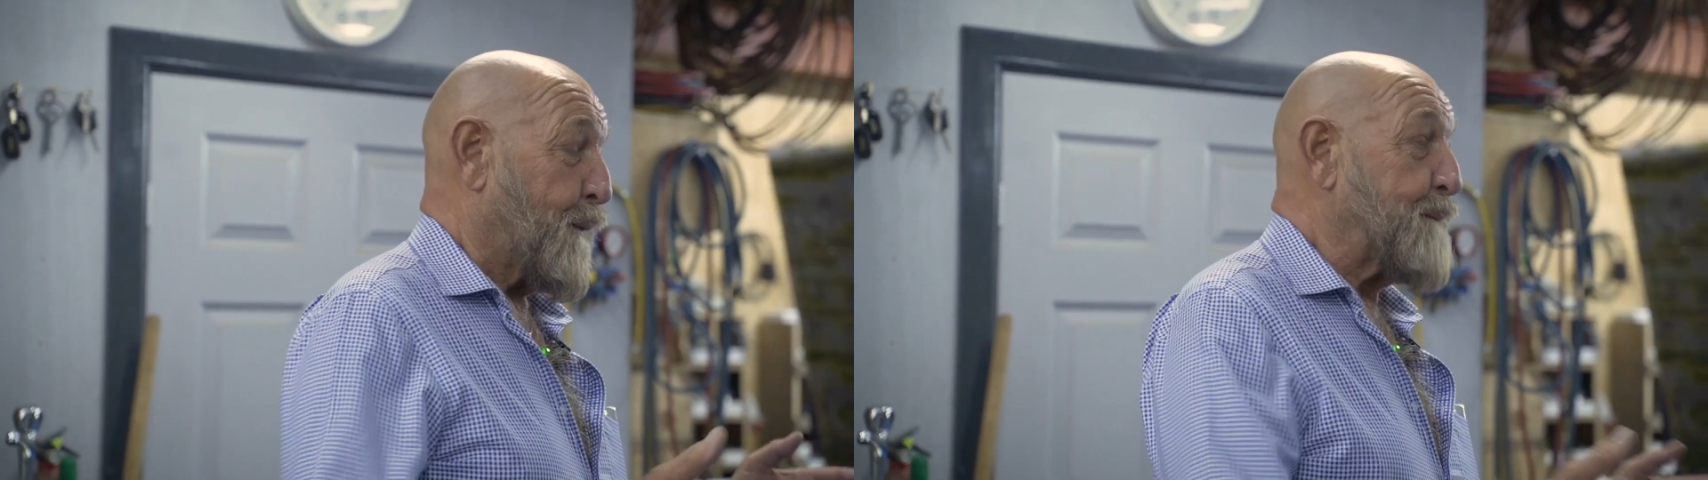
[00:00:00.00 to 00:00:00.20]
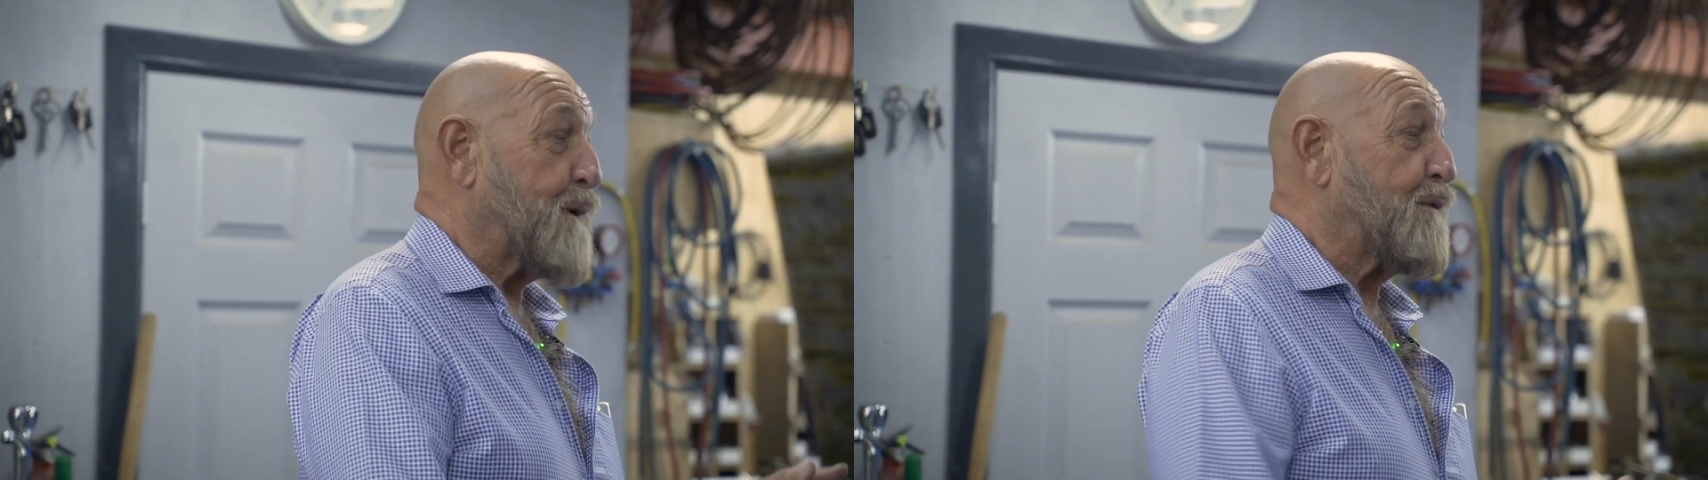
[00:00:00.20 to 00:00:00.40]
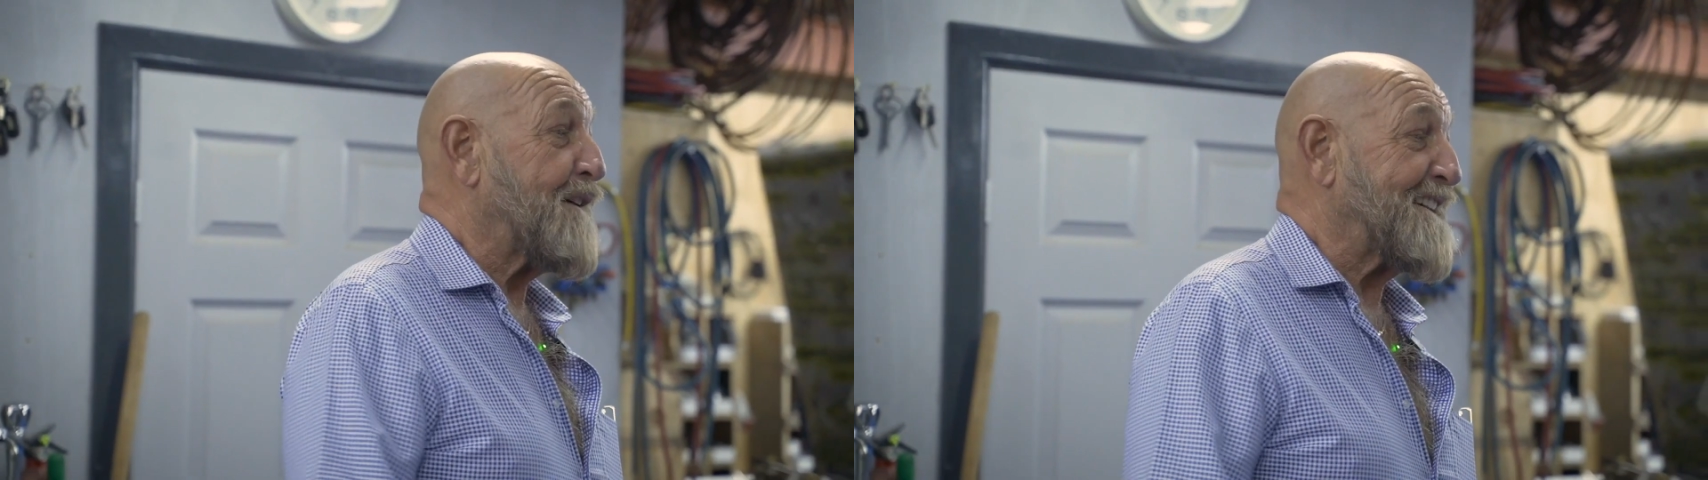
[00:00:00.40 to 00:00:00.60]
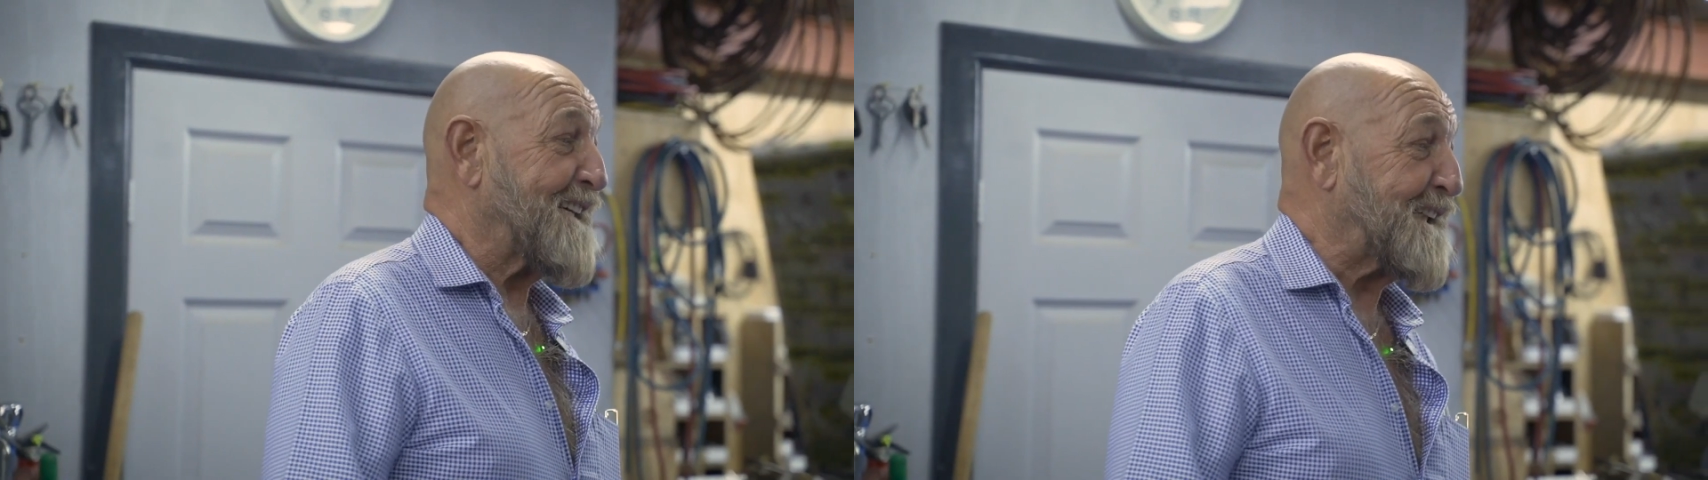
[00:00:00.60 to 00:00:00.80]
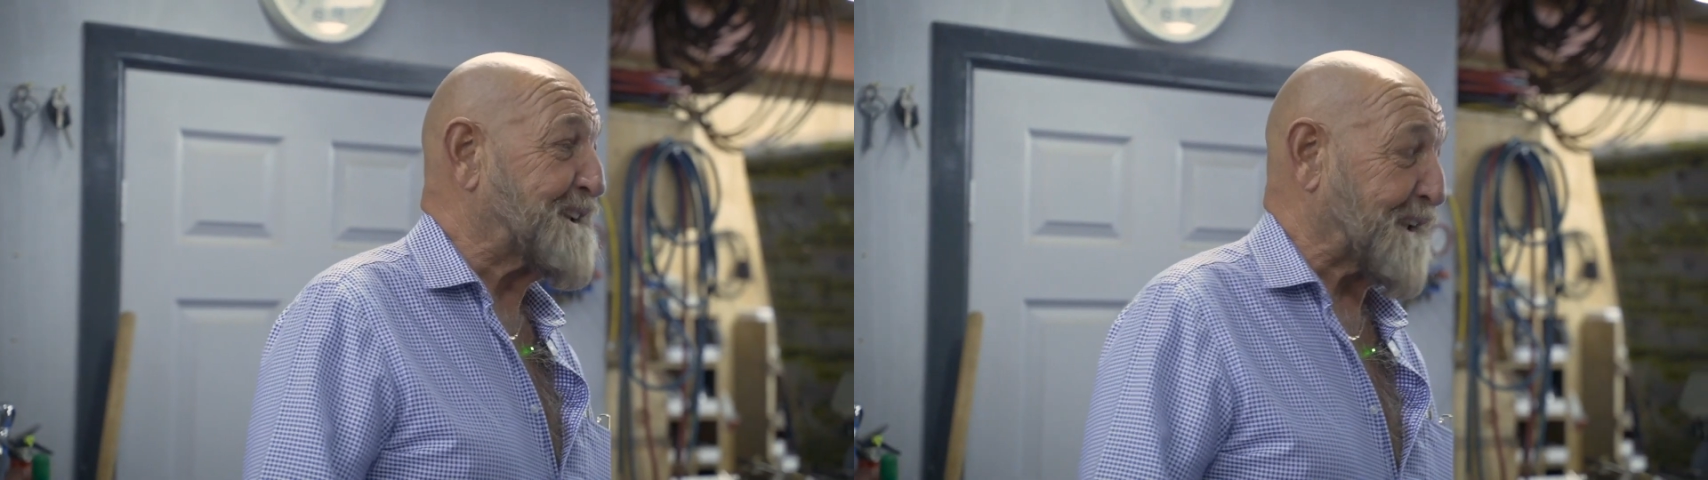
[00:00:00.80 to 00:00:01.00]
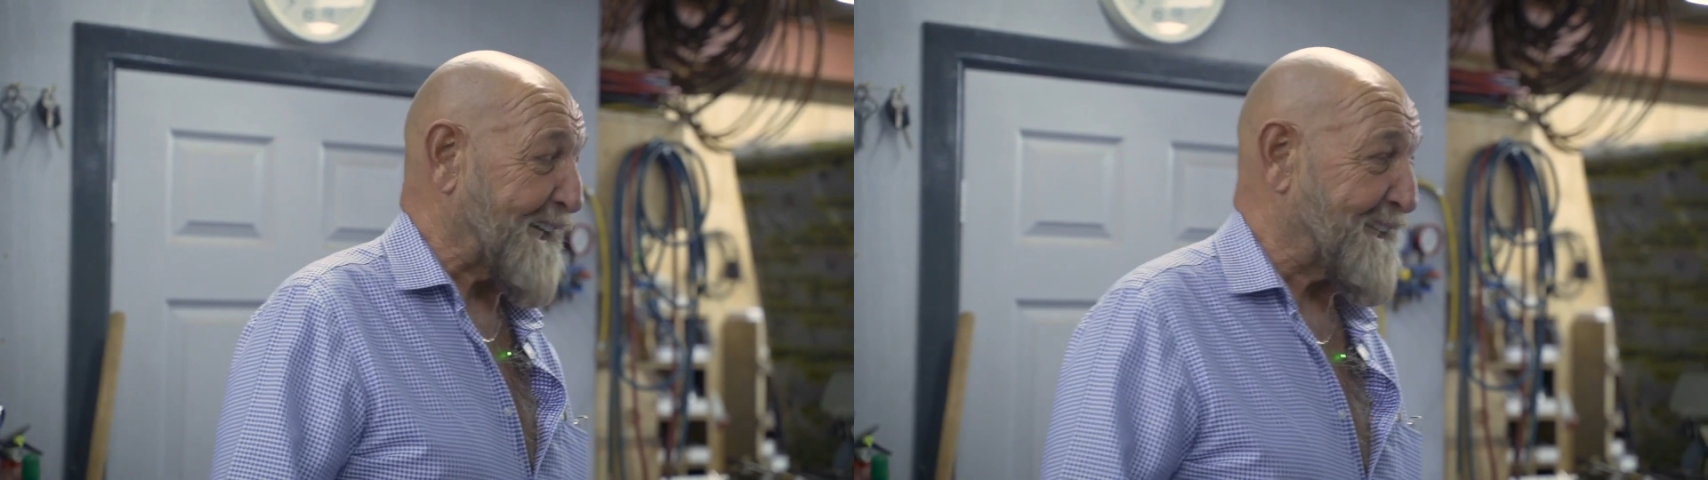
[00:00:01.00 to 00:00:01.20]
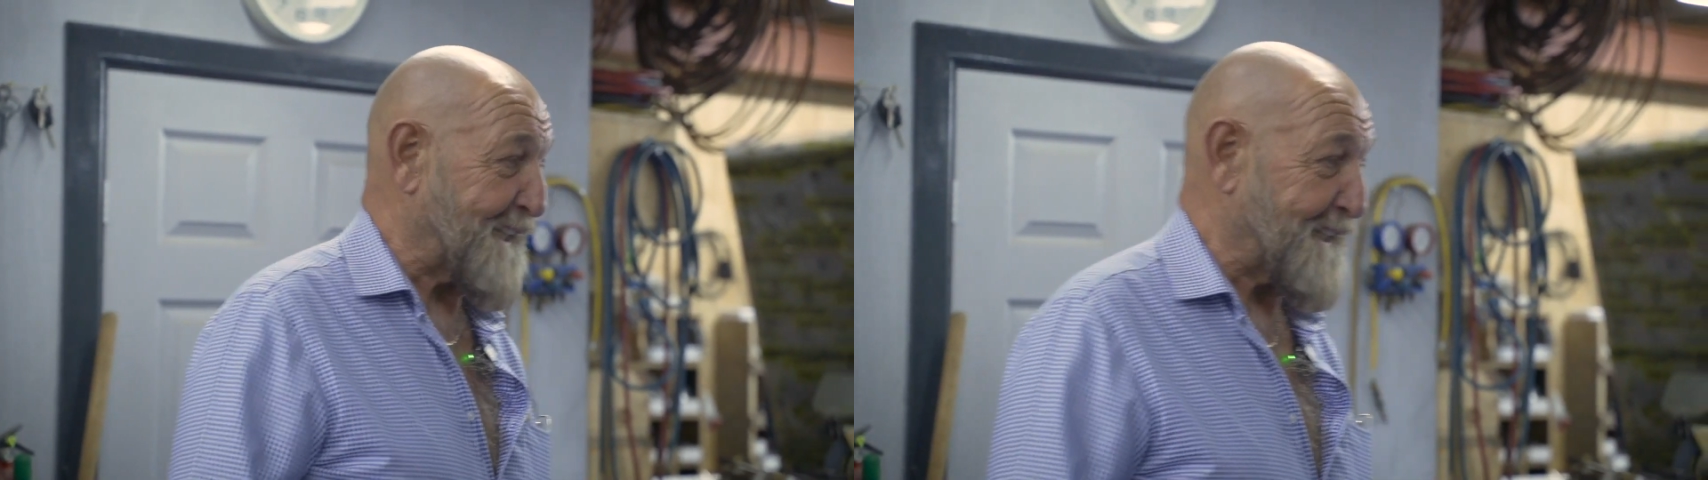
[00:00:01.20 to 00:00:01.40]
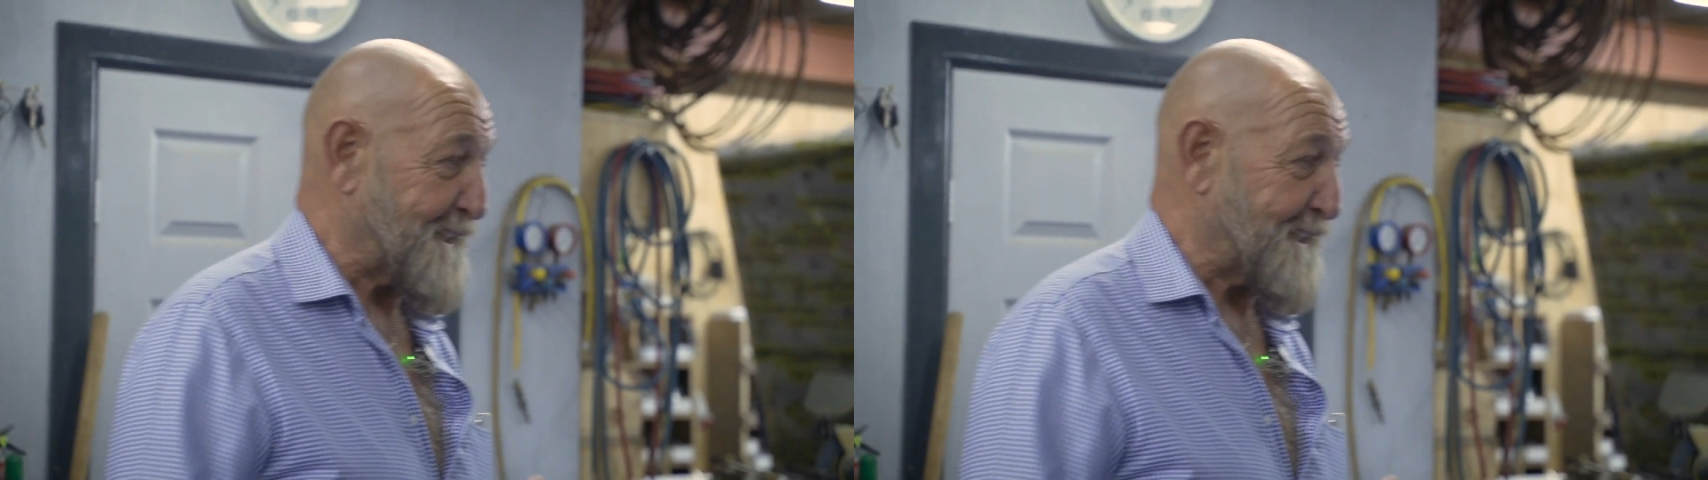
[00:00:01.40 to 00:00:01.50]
We were worried initially that the